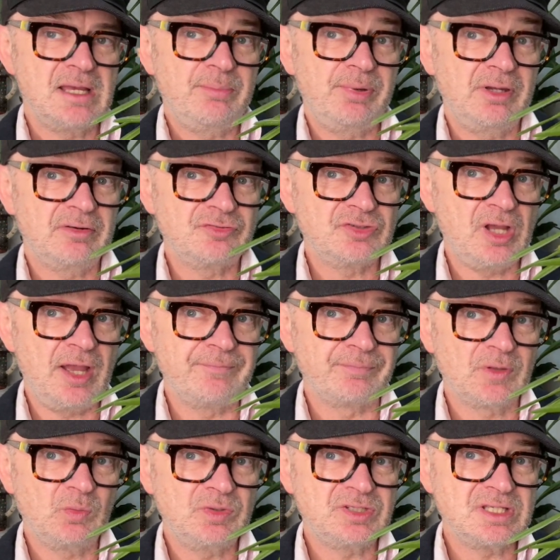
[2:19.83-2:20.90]
period of time,
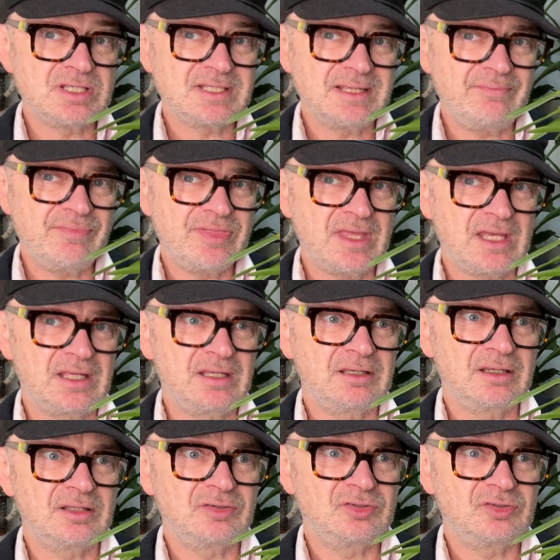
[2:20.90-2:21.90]
which is something